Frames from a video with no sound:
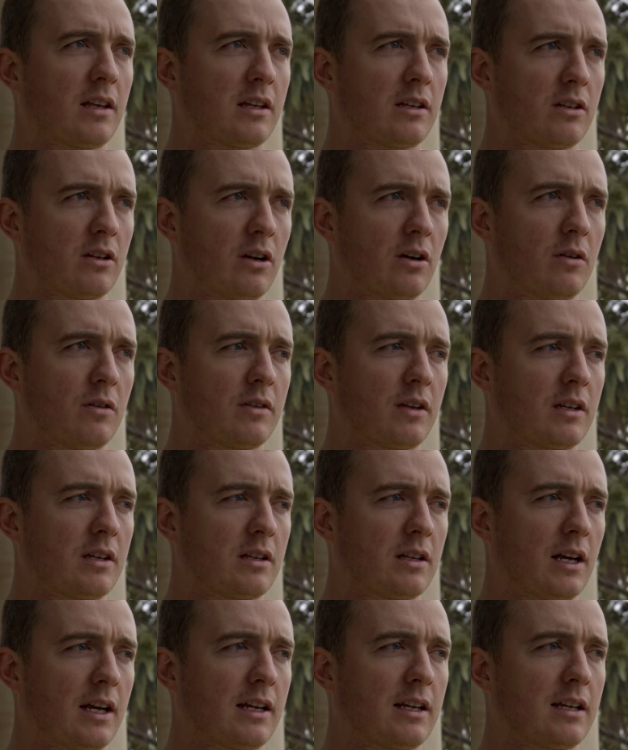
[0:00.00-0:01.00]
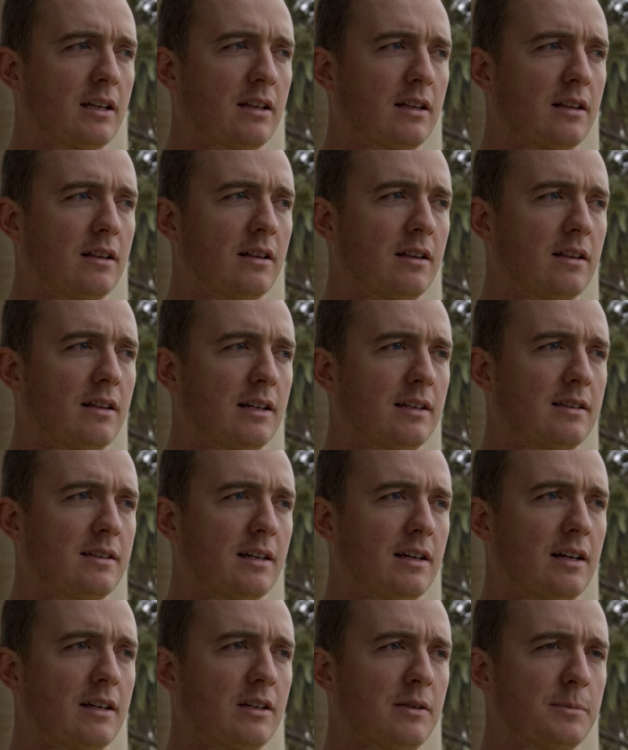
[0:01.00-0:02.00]
that you know and that you like and
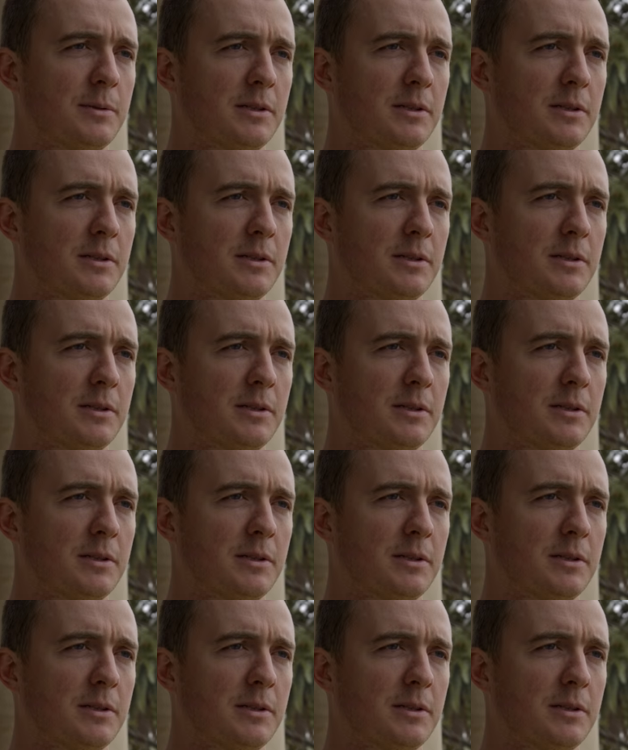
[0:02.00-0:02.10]
that you